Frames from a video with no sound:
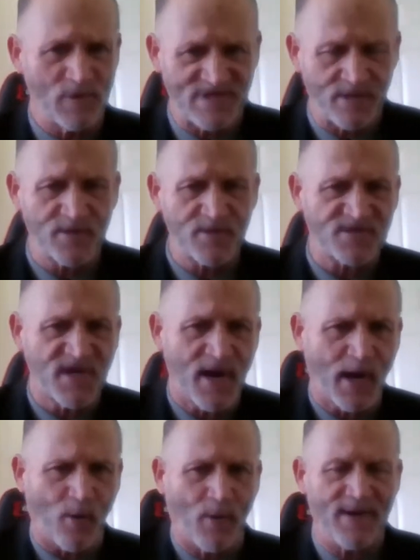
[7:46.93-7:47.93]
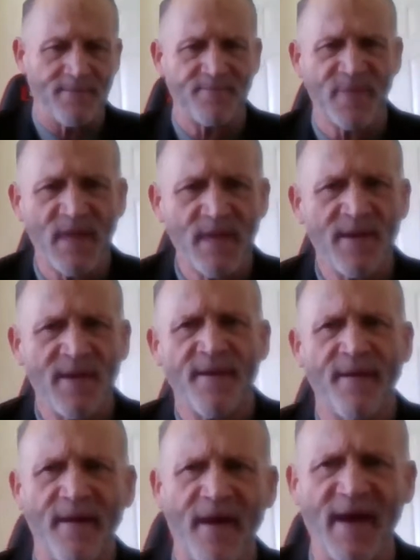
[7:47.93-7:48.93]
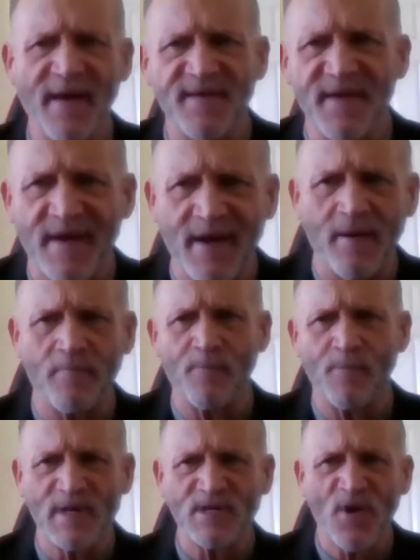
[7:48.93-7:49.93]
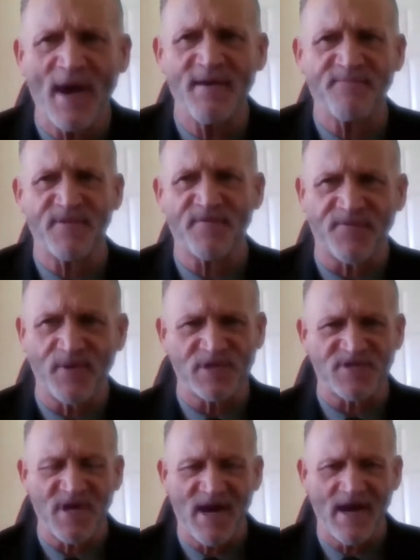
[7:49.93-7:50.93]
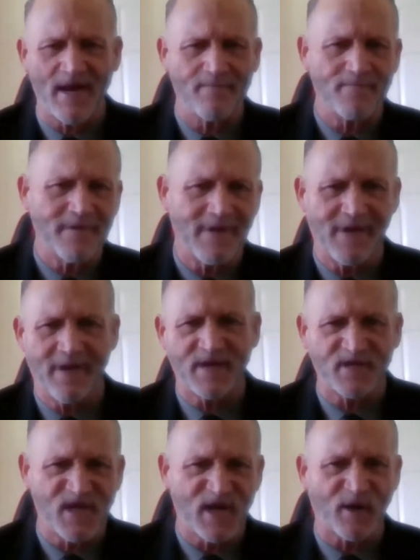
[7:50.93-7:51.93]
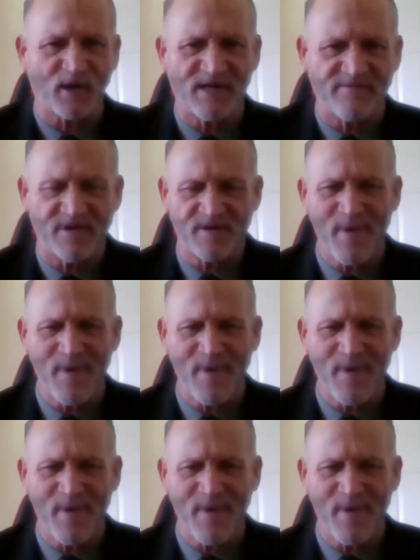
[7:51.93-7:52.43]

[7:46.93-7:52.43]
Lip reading: was introduced to heroin. And when I tried it for the first time, I could take it or leave it.